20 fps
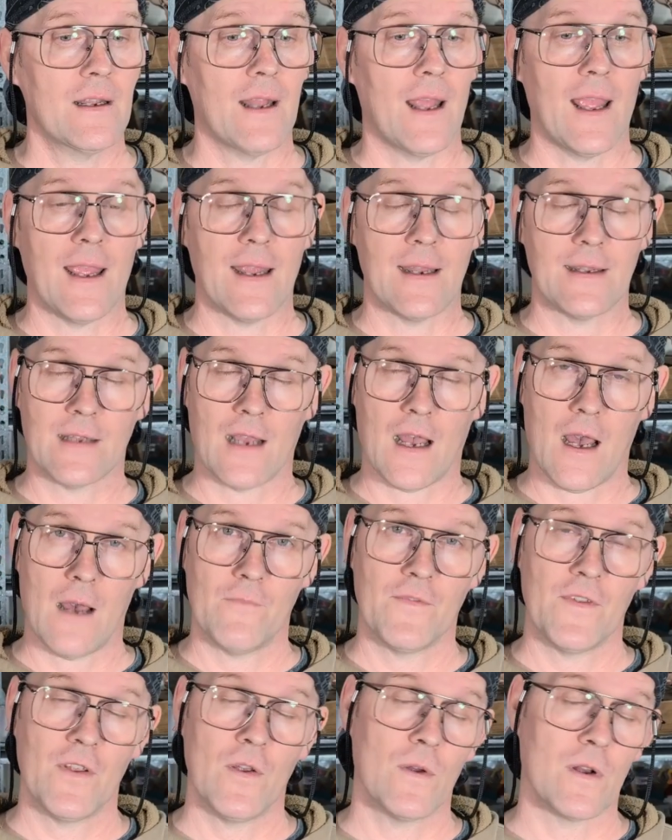a
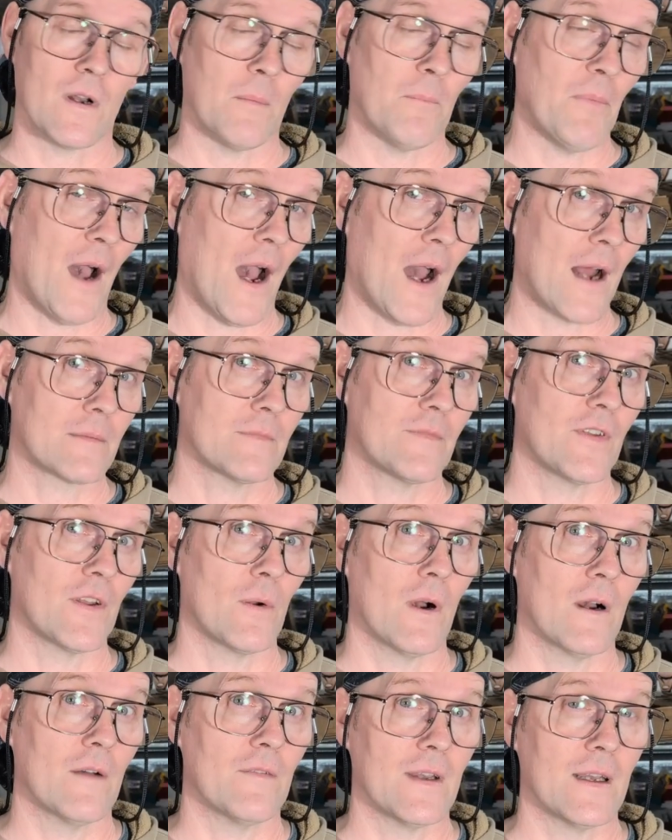top view, and a bottom
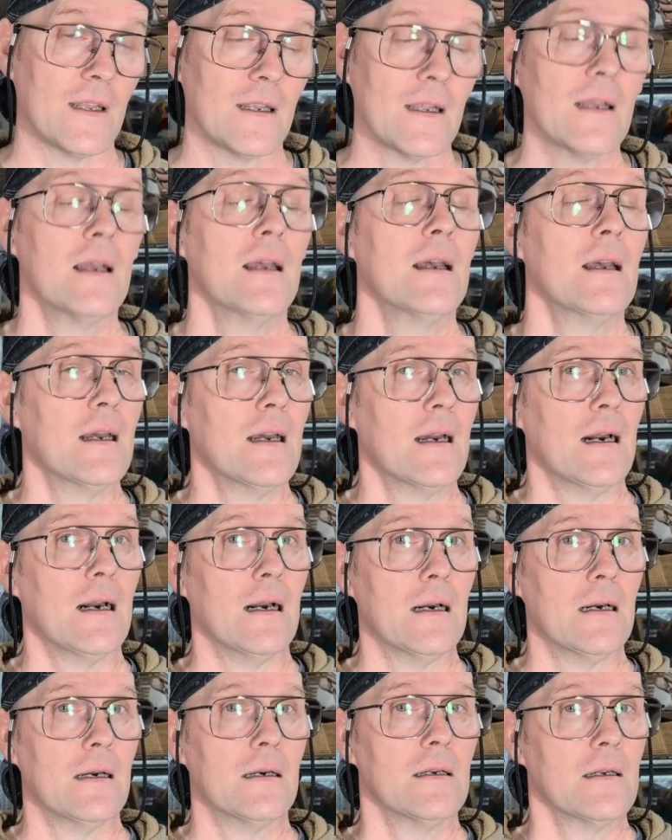view of it.
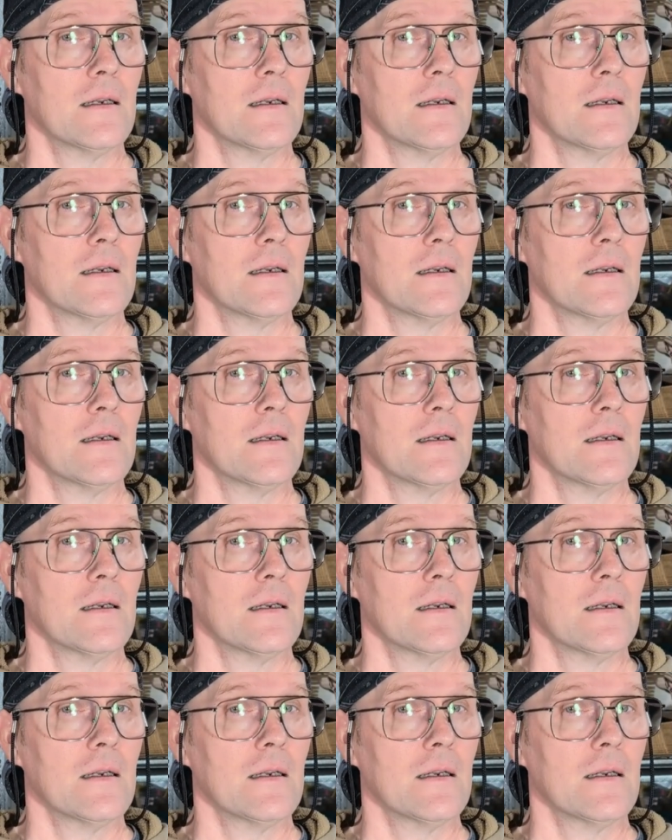Let